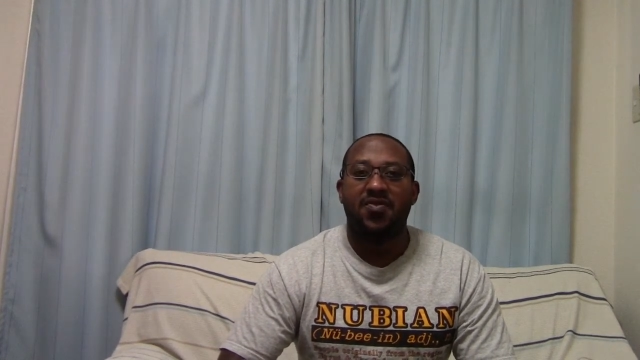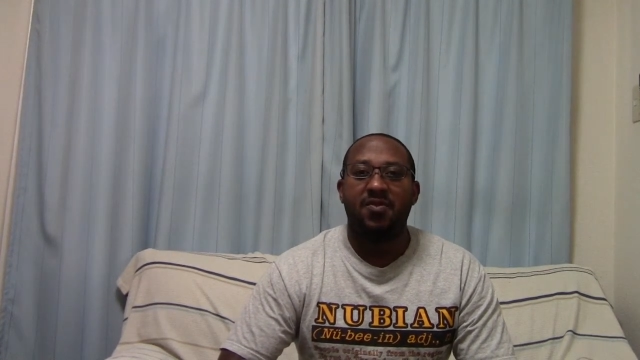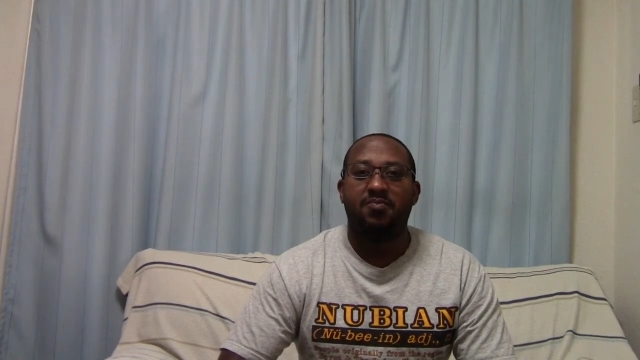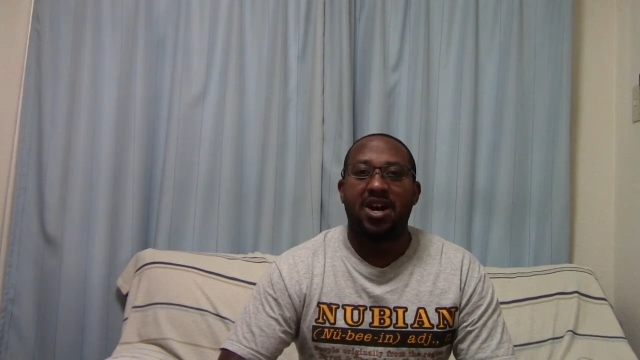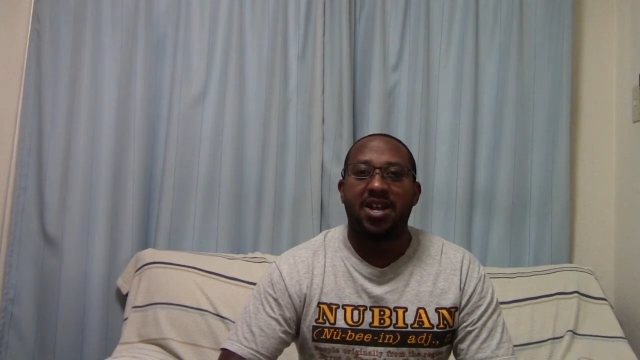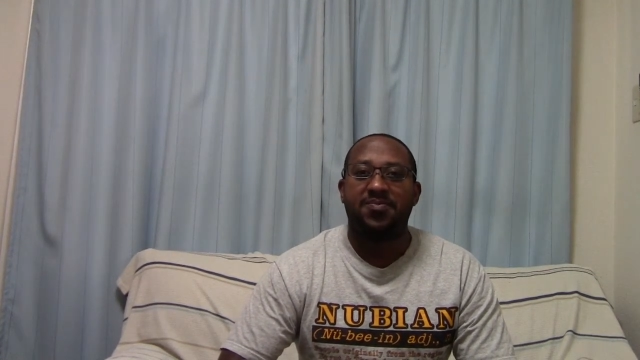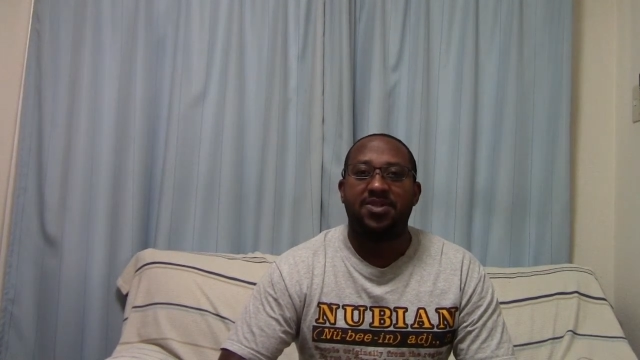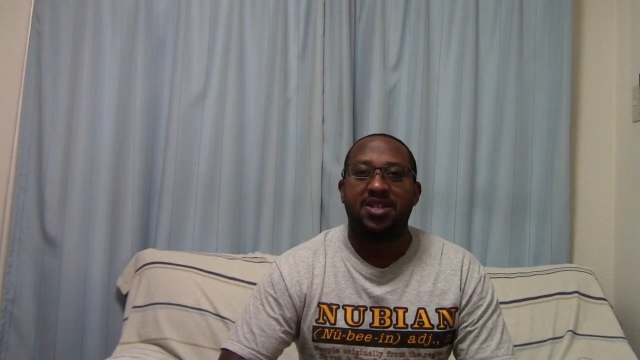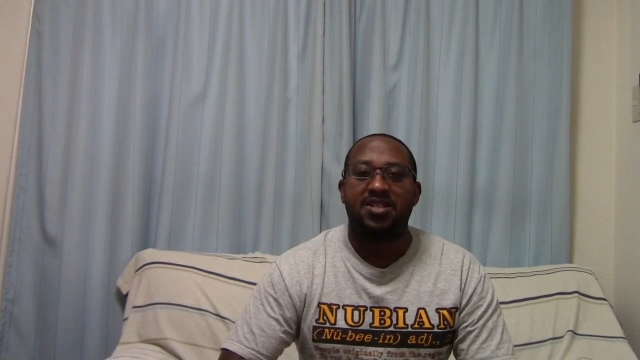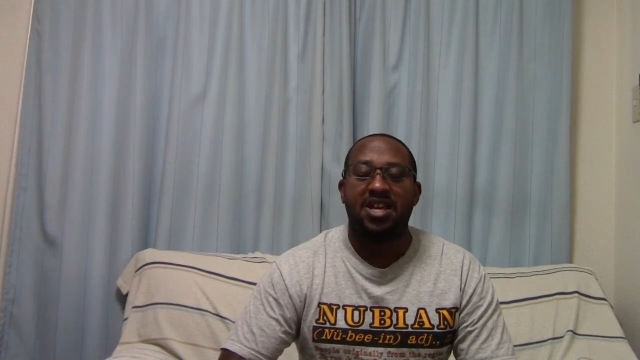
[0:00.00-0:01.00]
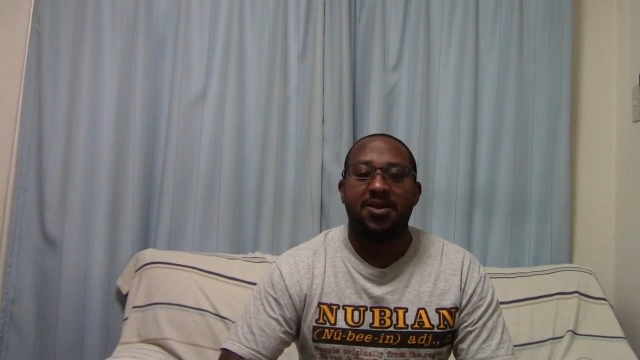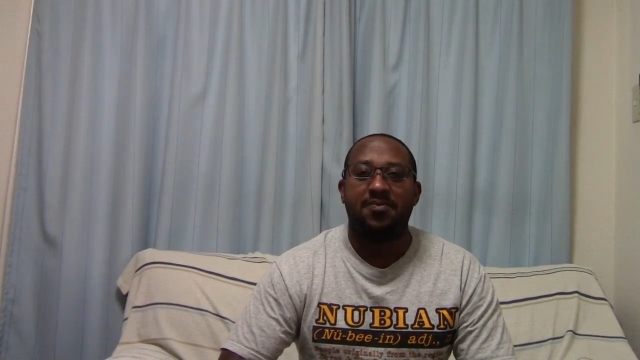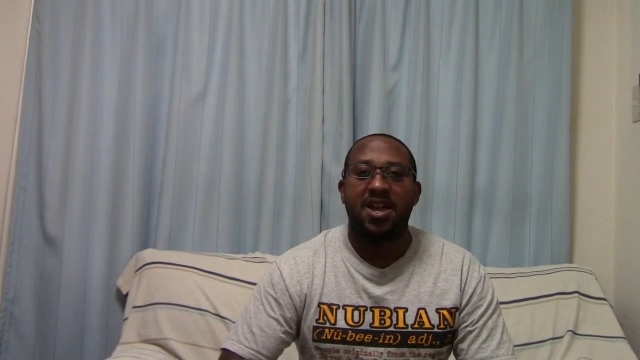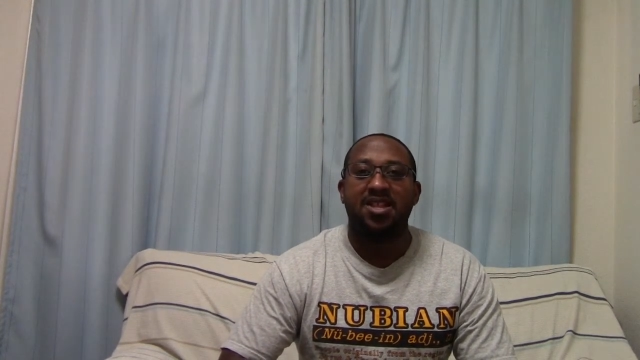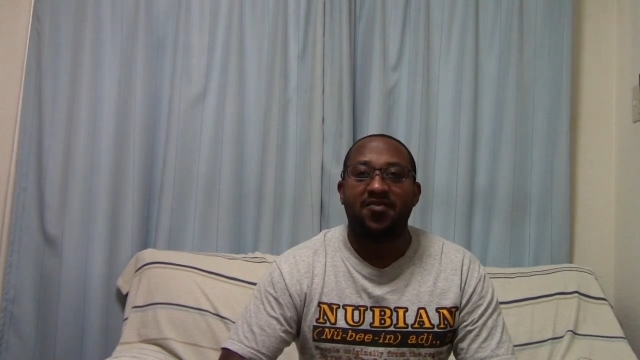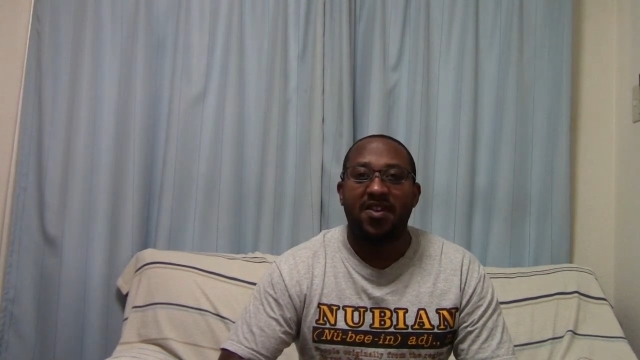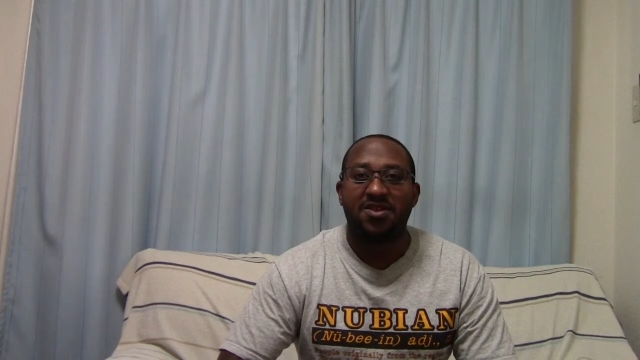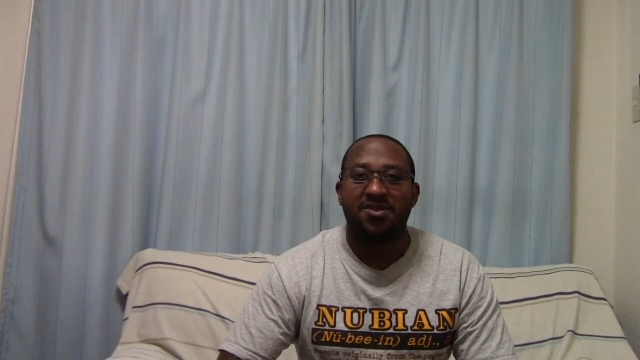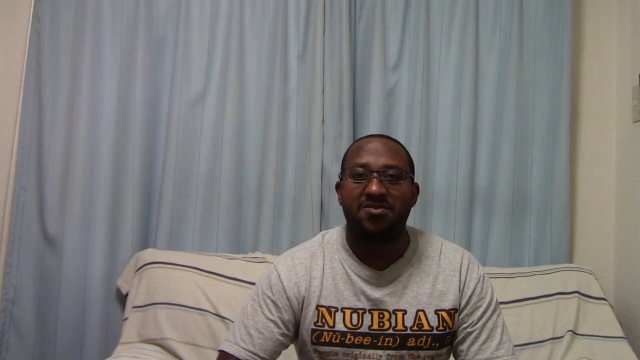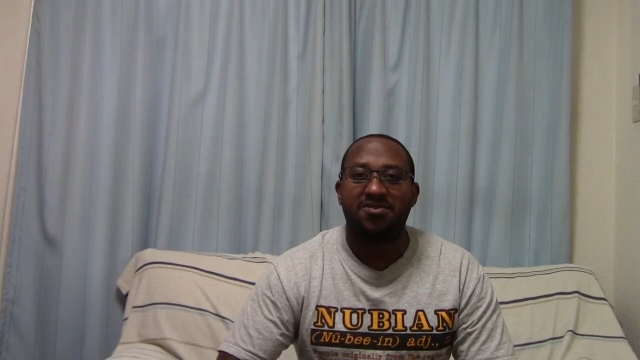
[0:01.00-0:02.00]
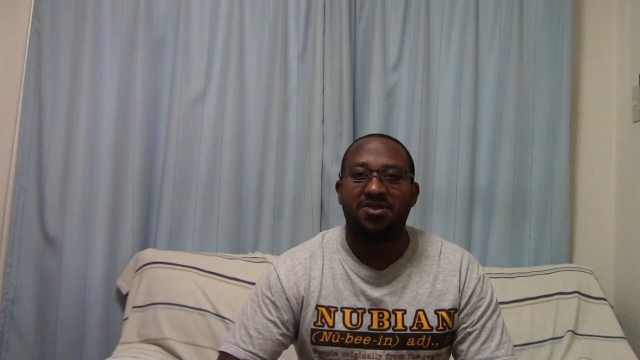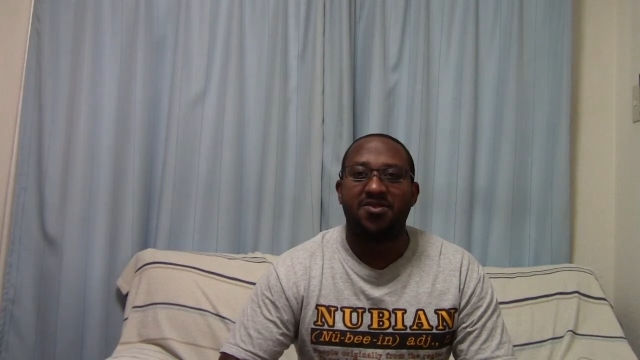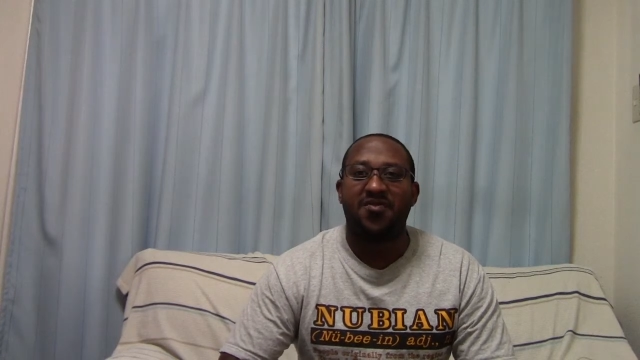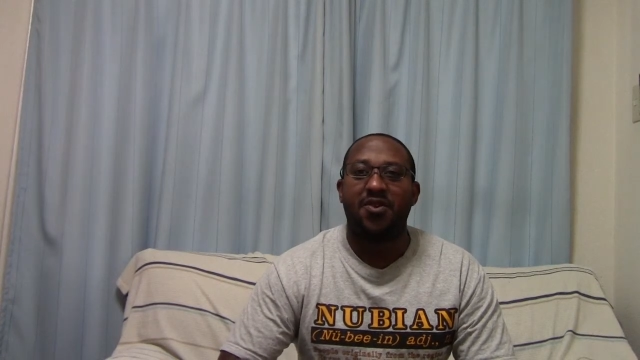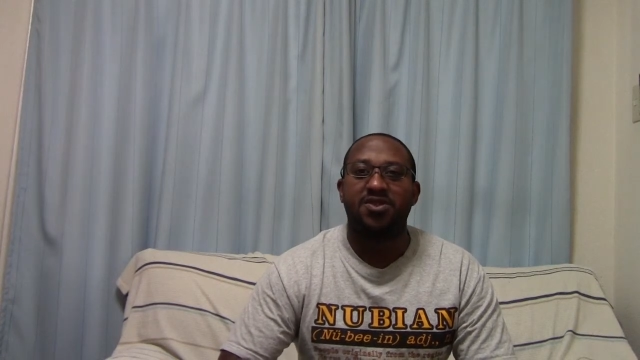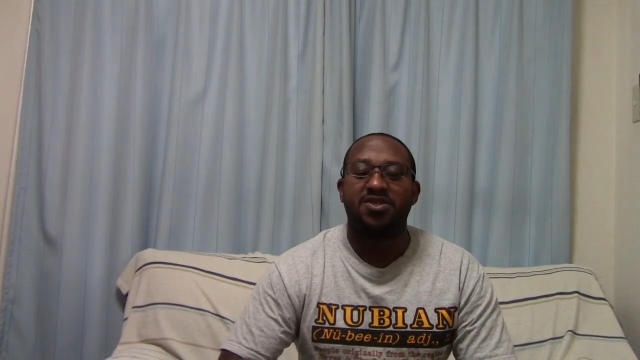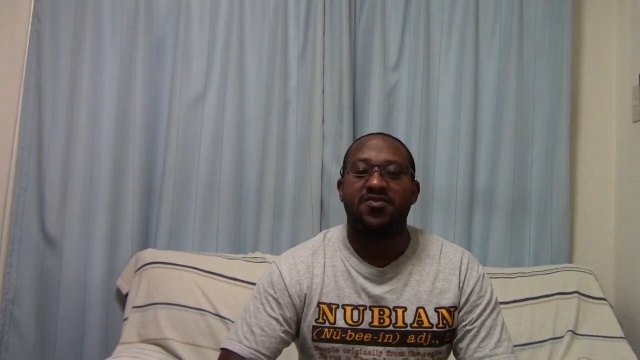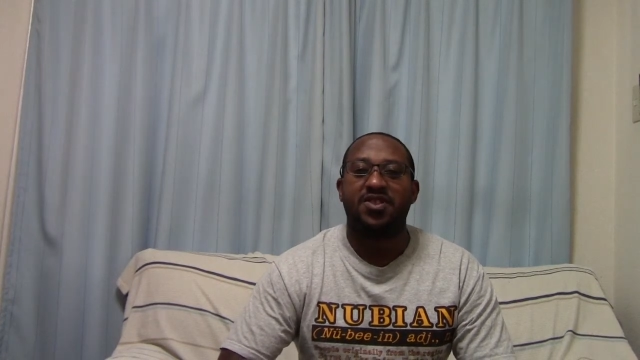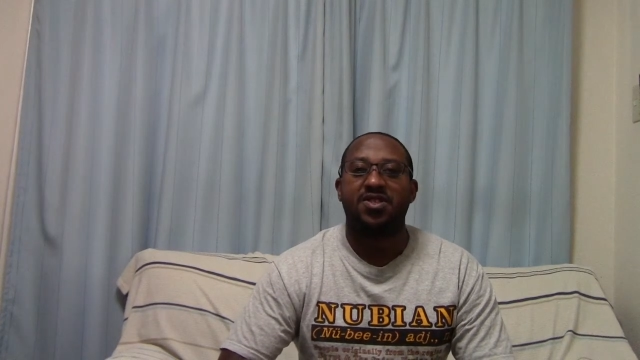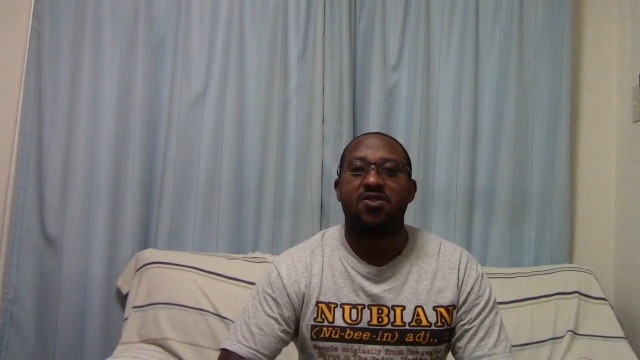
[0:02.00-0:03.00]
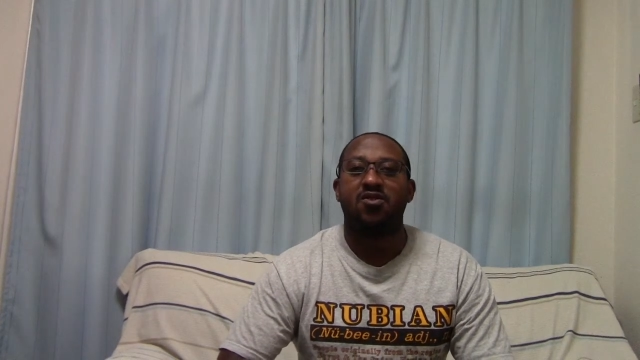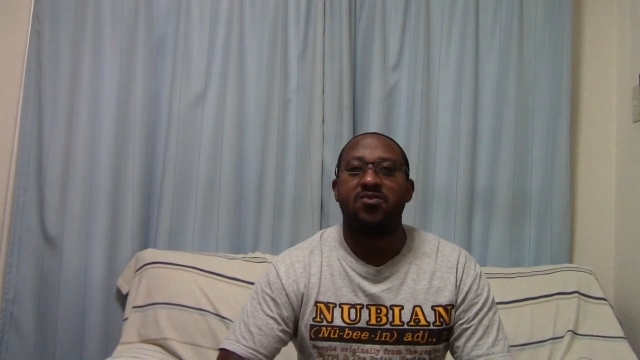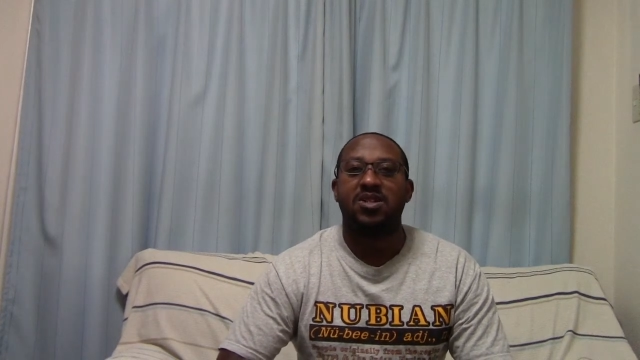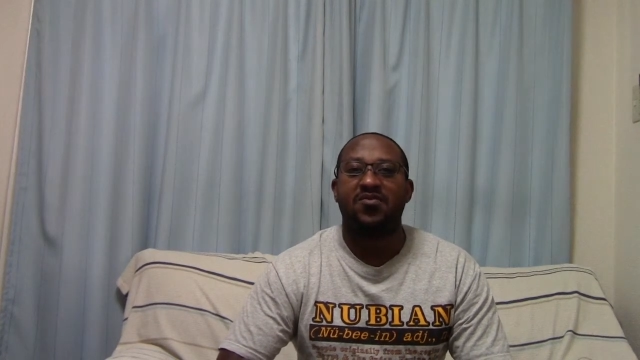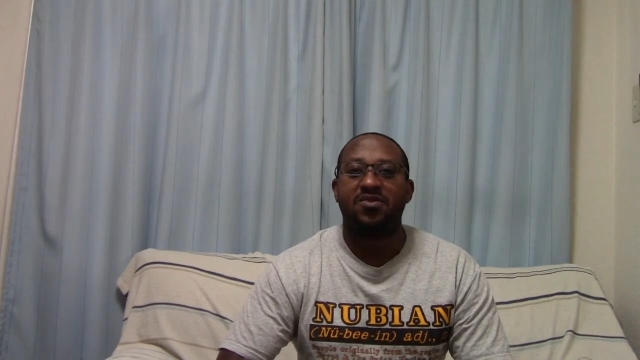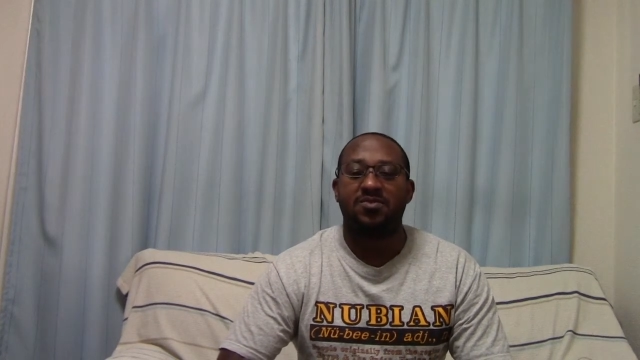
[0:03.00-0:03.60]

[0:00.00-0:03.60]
the piped in, like, elevator, you know, version of the song or whatever.